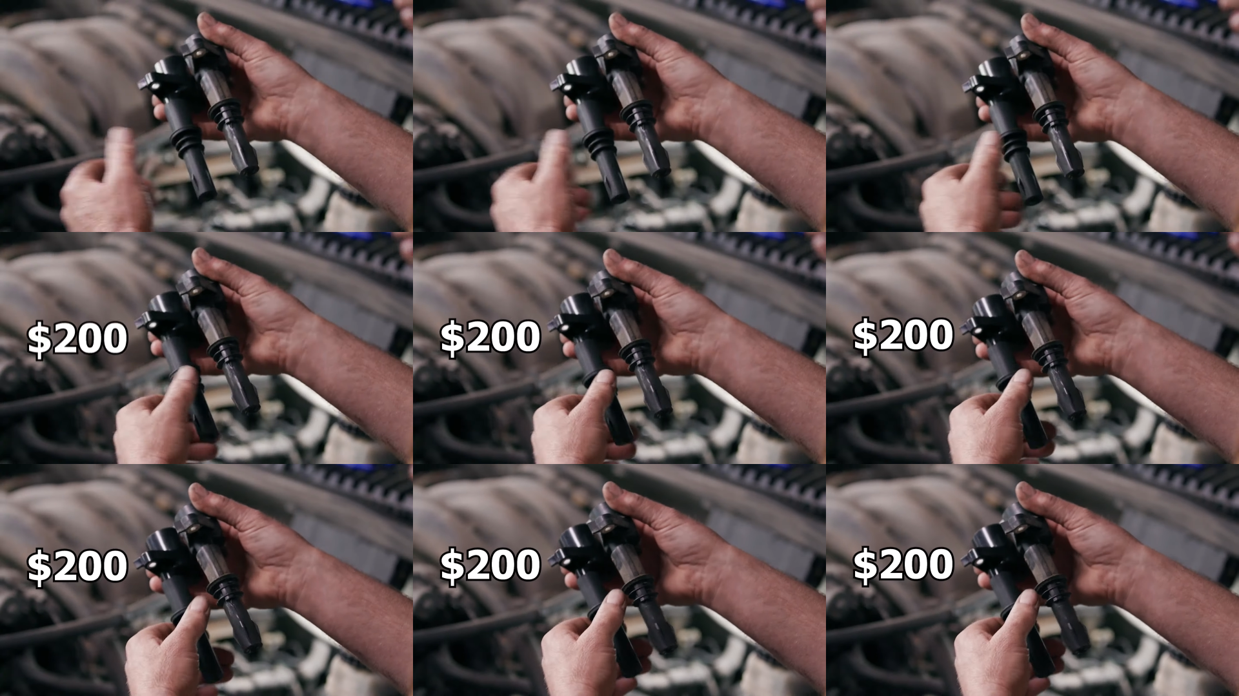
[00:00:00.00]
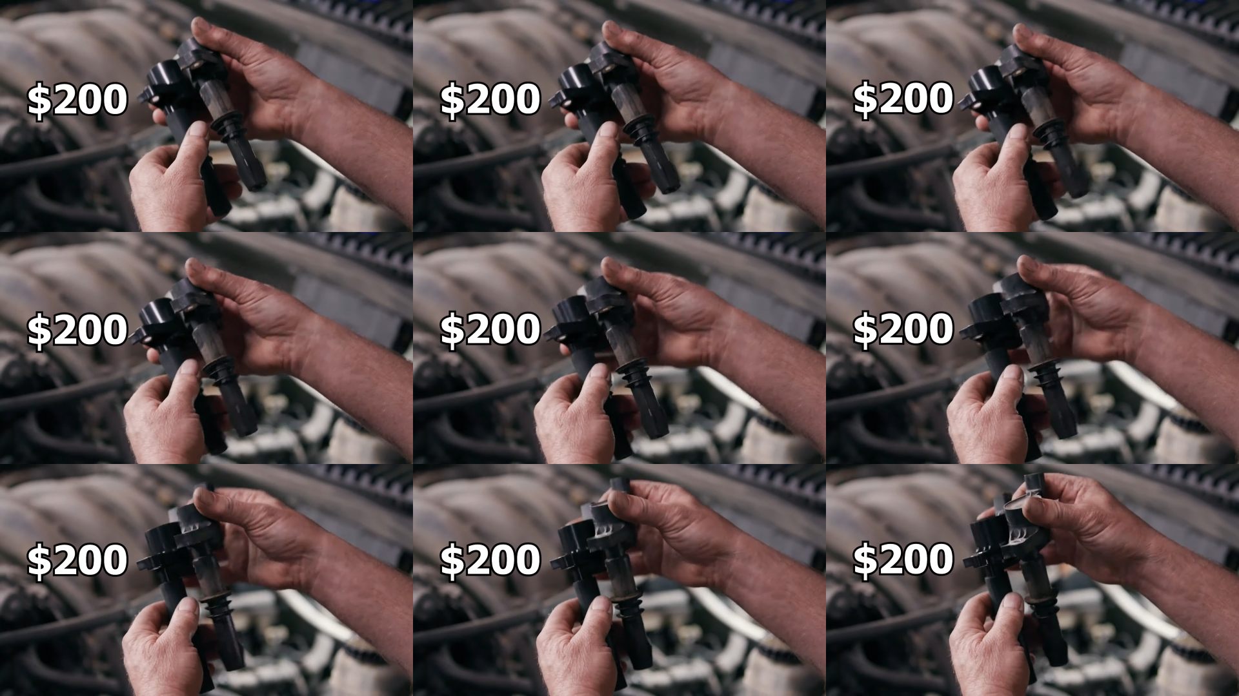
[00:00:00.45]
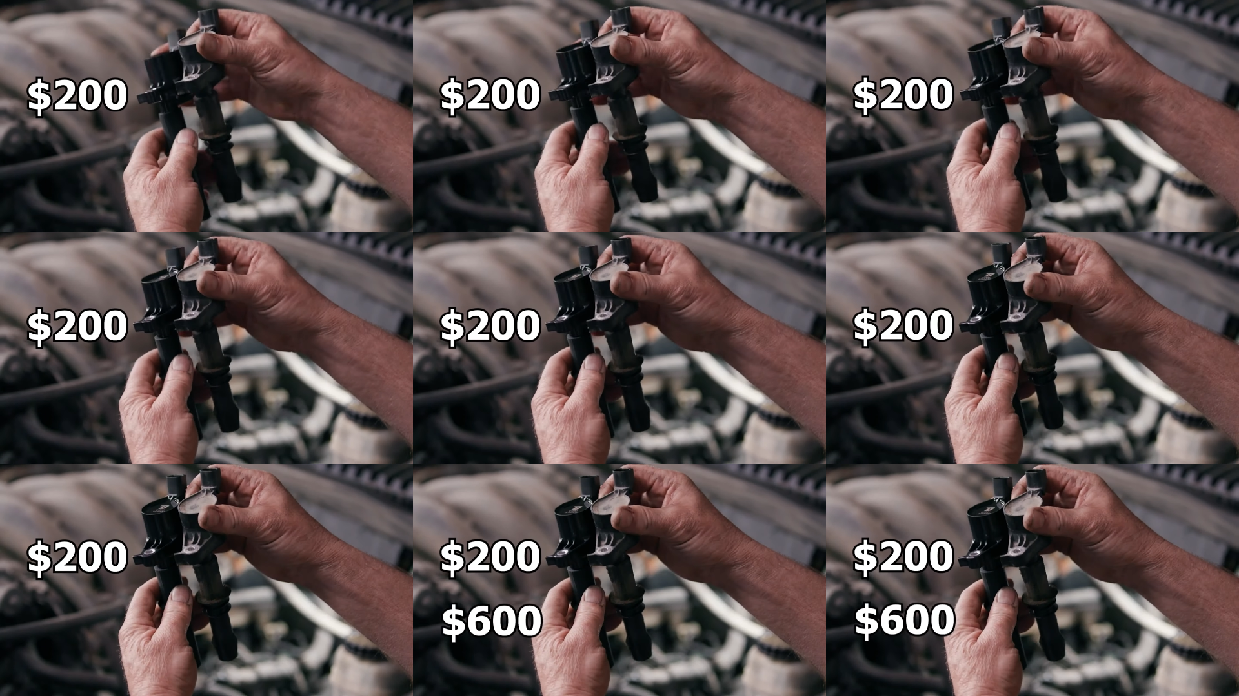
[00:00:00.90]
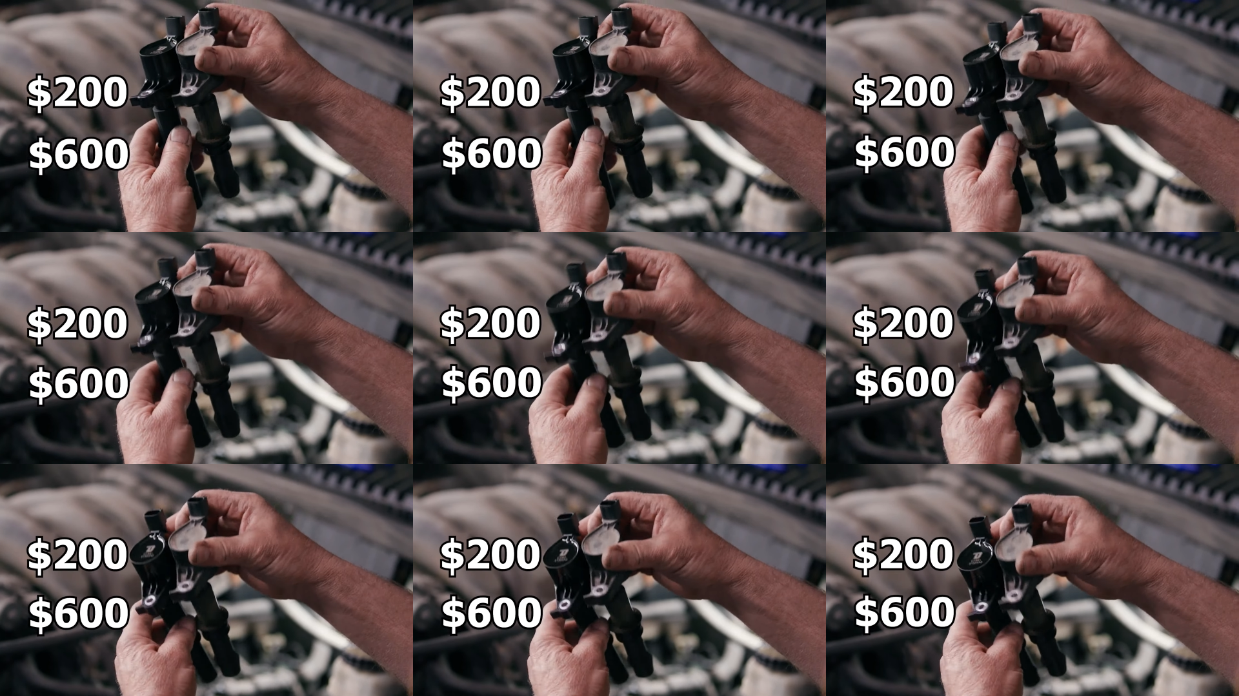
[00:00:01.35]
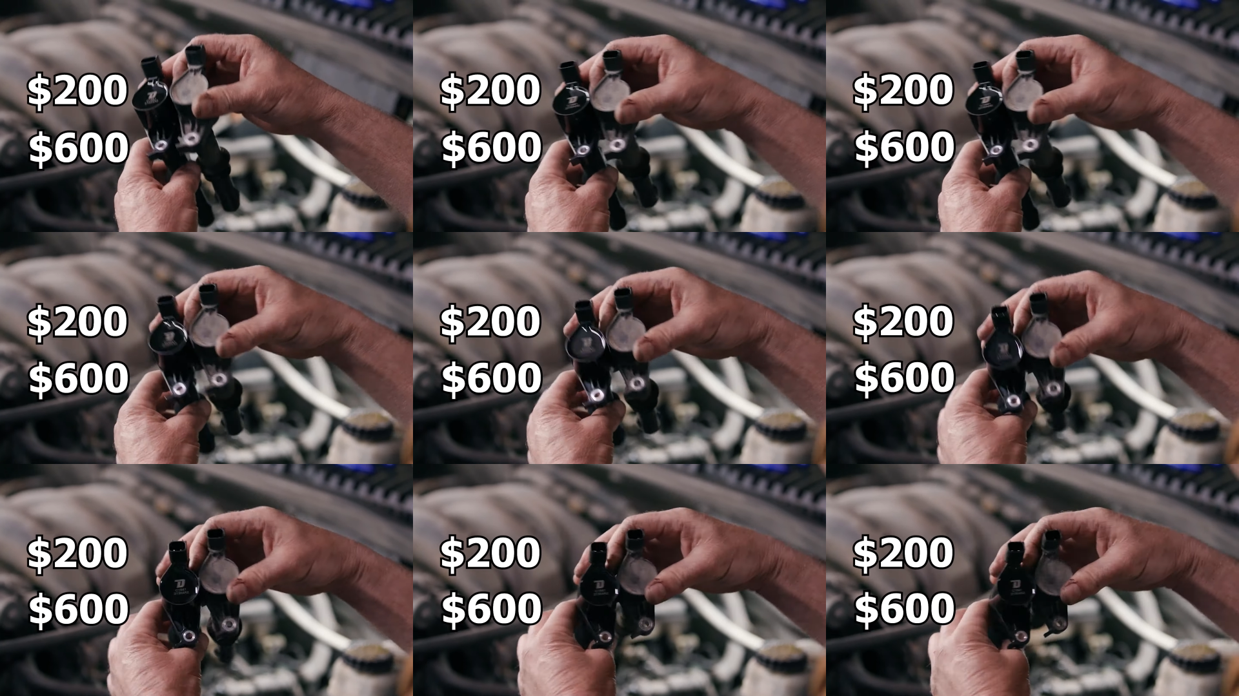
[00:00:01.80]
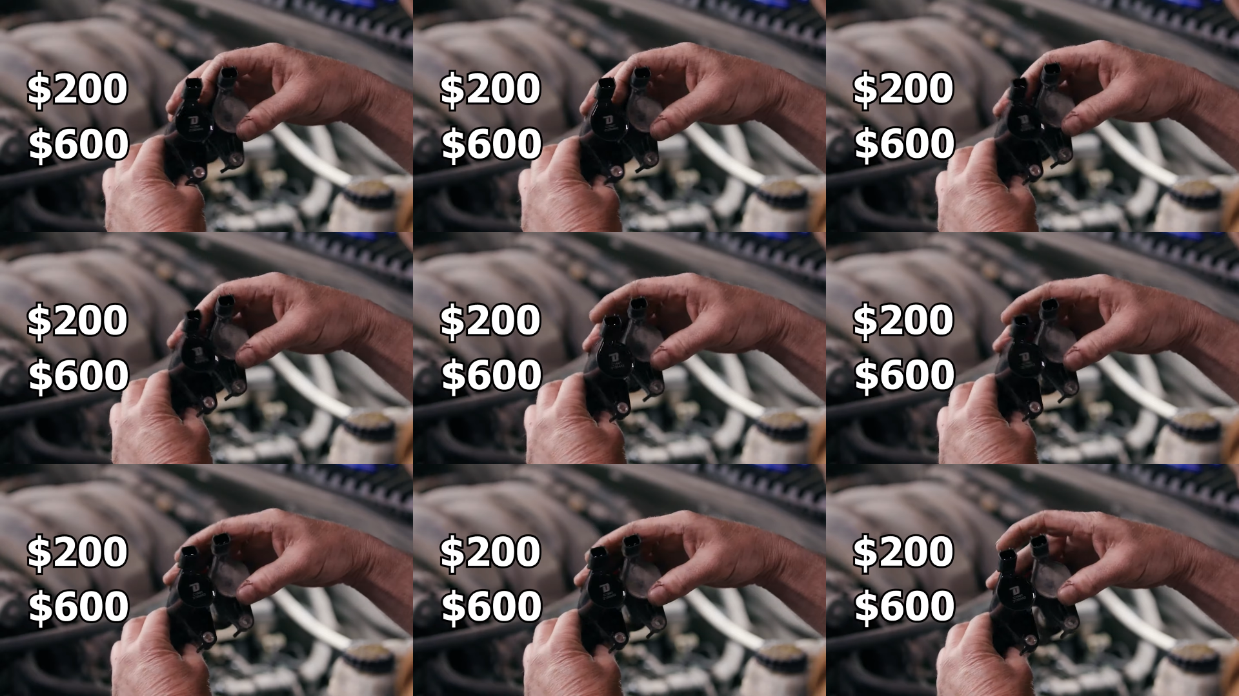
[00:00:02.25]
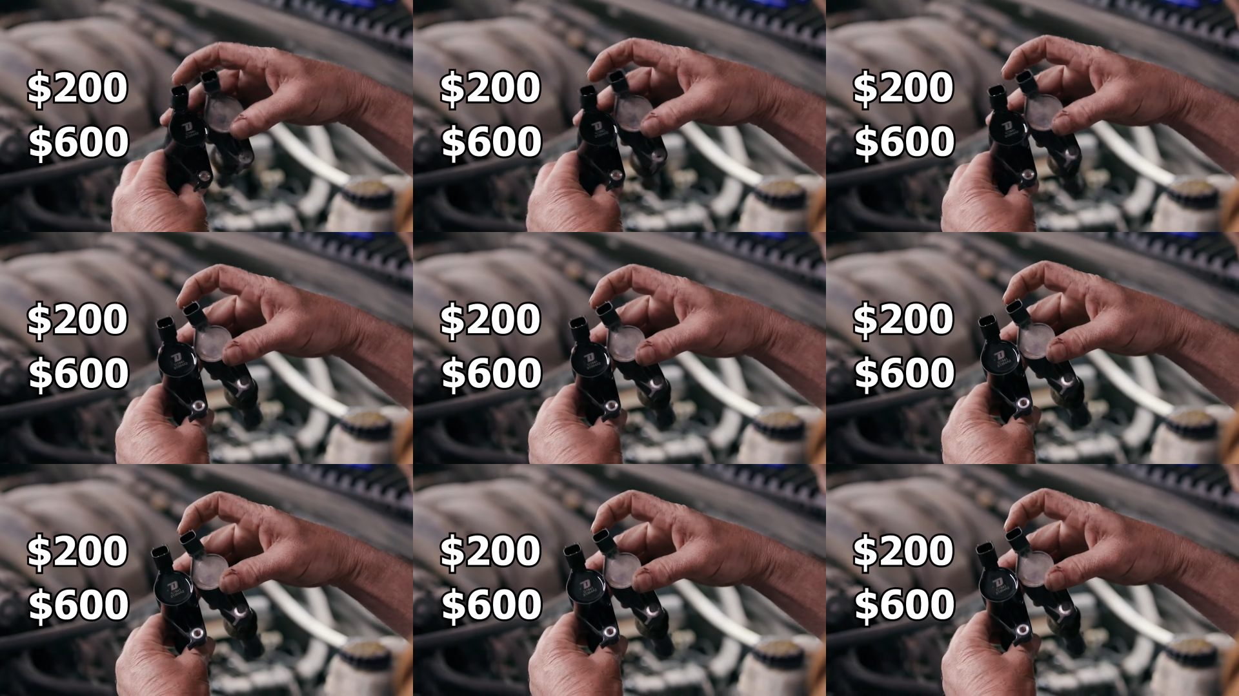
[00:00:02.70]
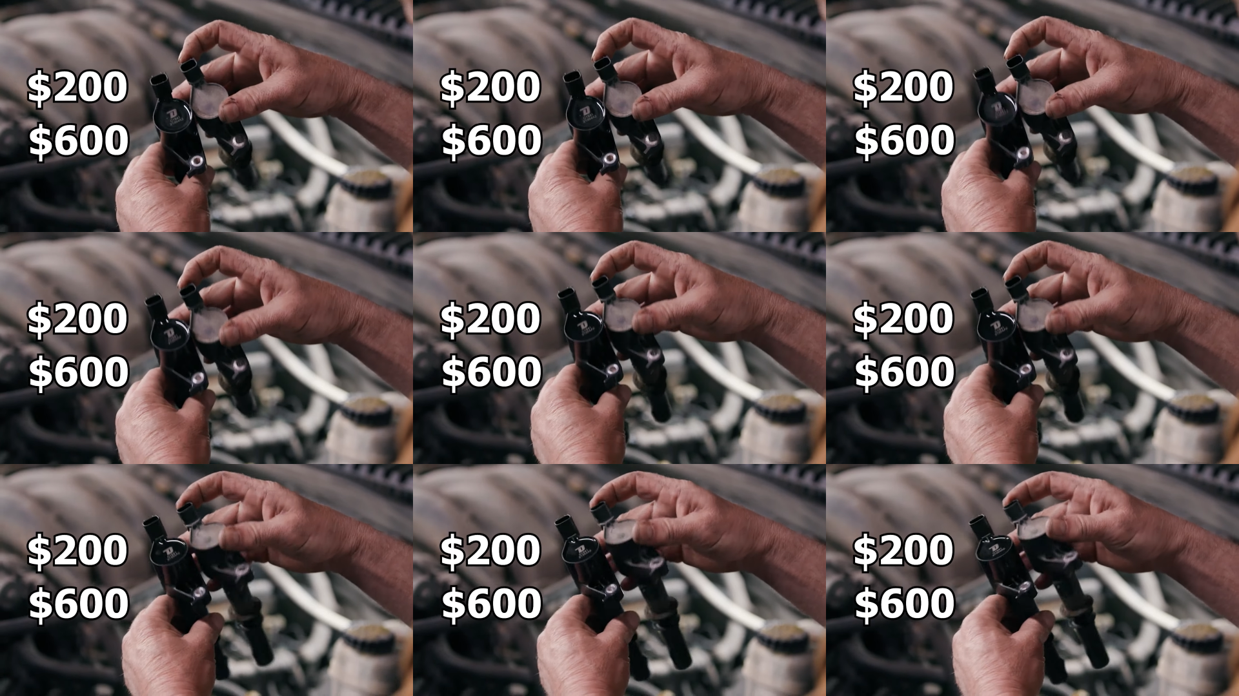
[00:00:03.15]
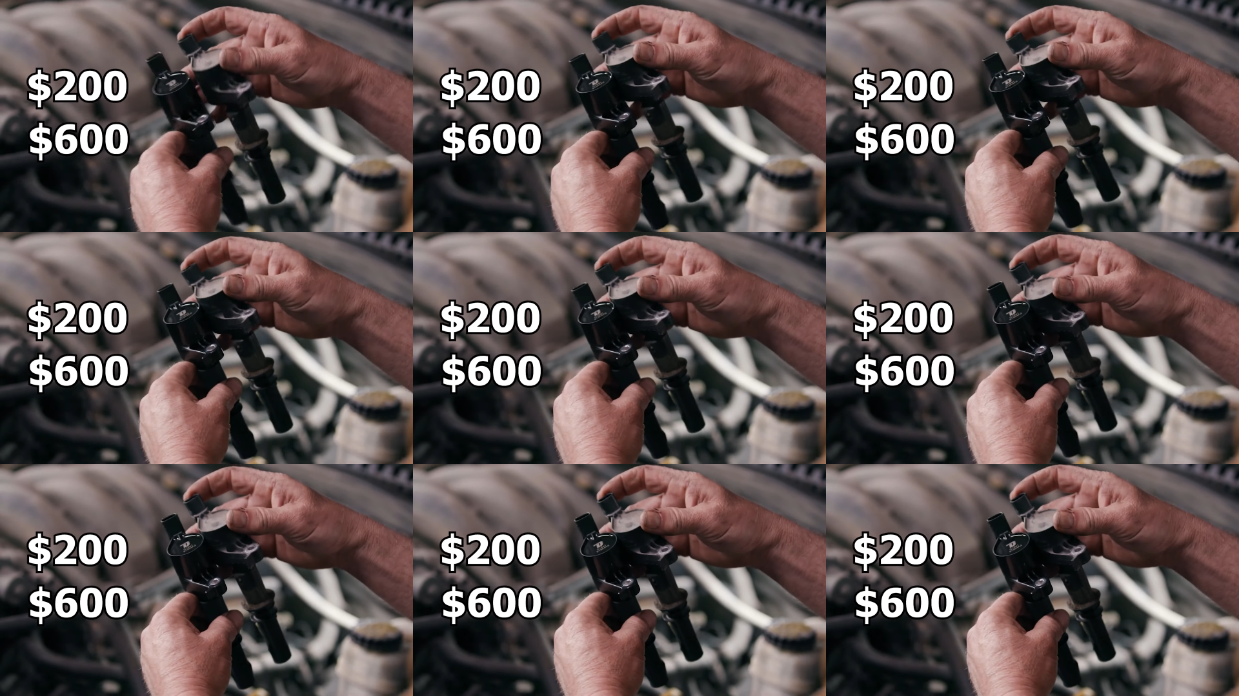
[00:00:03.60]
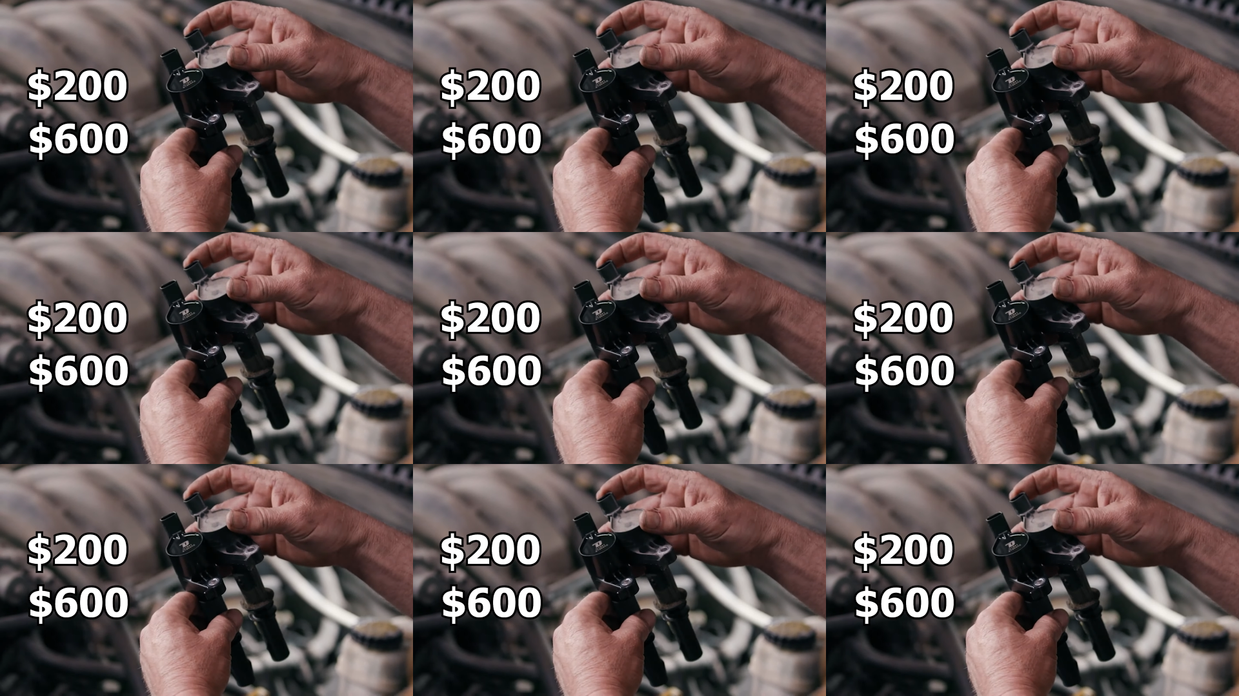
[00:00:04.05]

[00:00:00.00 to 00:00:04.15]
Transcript: No face is visible, so there are no lips to read.